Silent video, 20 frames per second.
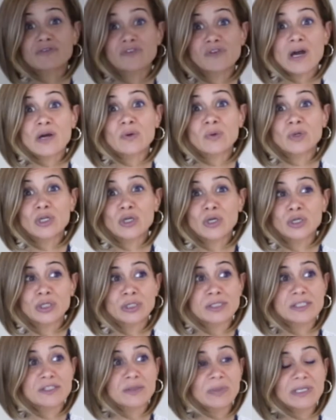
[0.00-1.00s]
for our
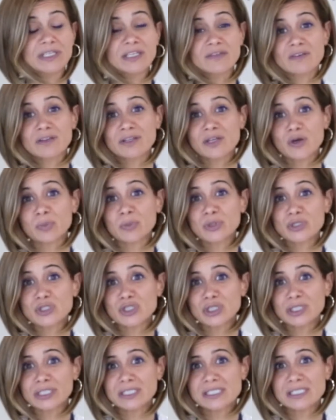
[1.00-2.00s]
learners to be given the
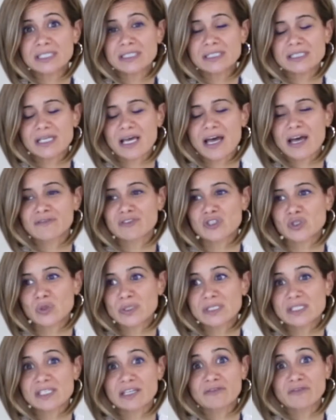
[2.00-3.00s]
opportunity to have
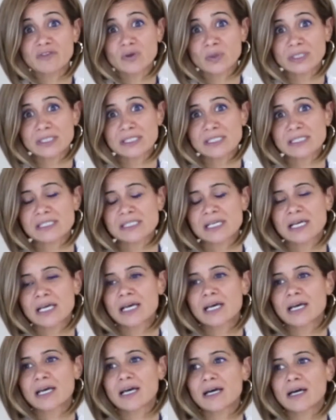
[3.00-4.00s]
choice and voice.
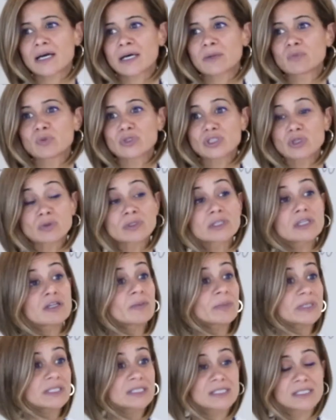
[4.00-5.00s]
We don't
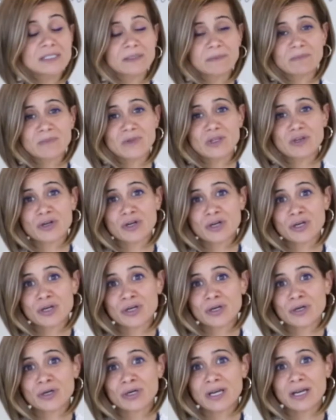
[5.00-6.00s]
limit
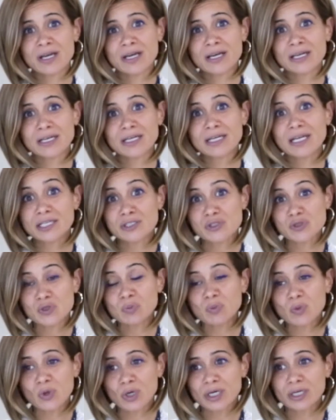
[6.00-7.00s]
their
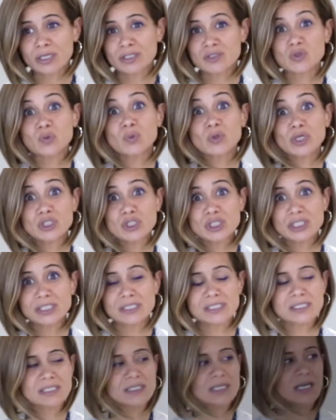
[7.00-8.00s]
classroom work to
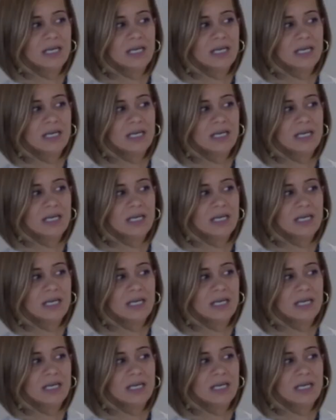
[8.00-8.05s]
worksheets.